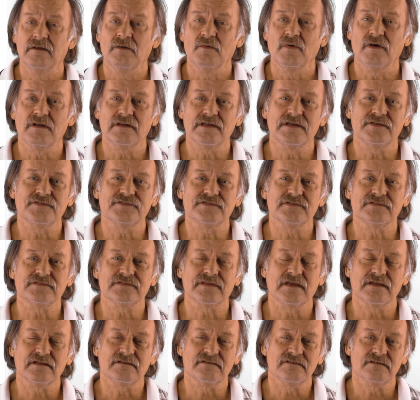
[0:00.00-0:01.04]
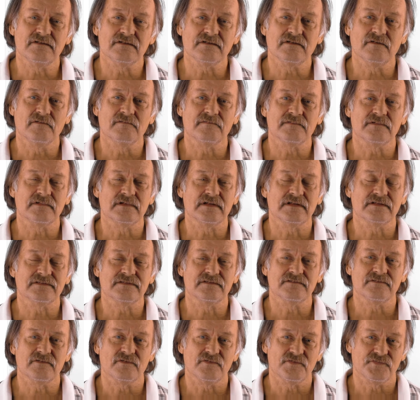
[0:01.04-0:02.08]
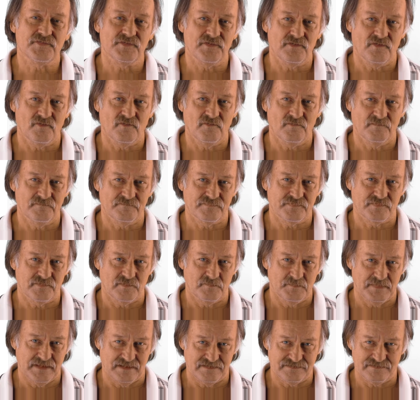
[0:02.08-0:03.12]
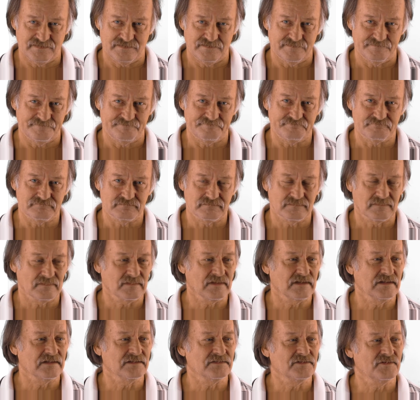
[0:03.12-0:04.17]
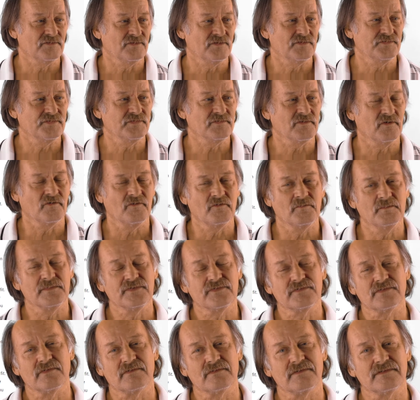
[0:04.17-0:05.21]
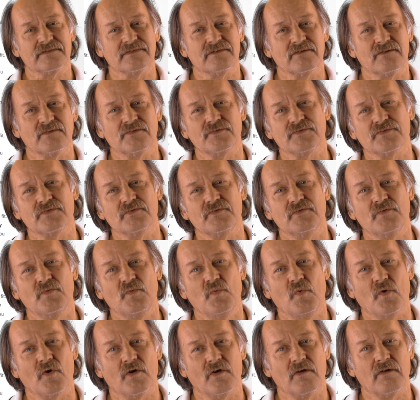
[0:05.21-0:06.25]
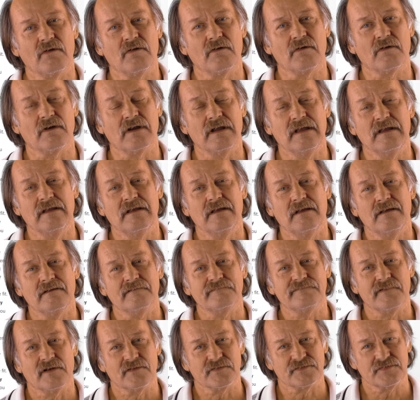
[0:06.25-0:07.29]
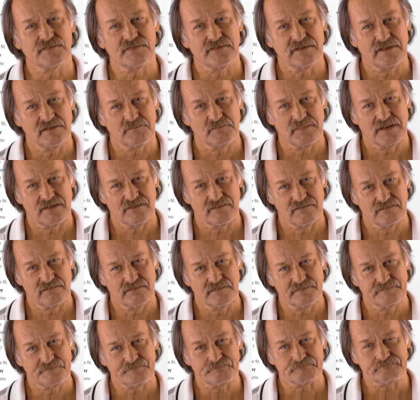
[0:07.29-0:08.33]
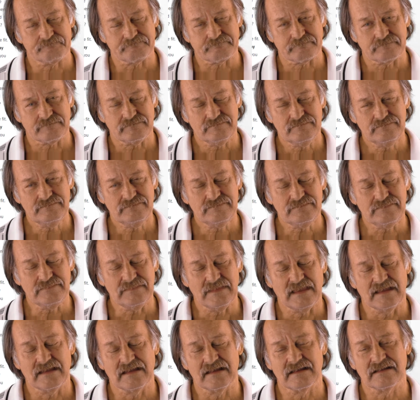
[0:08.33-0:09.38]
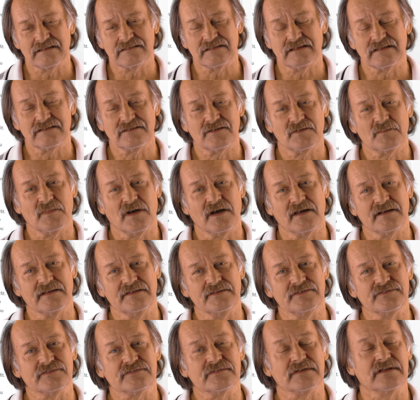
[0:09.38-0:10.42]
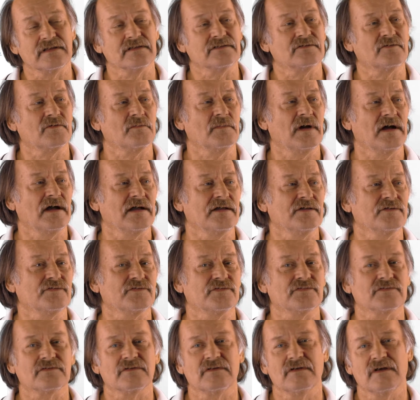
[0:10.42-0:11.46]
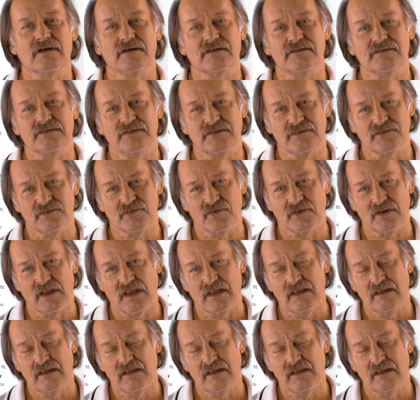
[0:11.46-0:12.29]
Well, let's just take a look over at the nursing home for a bit. And the nursing home is certainly those who were functioning better, and then their bodies and their minds didn't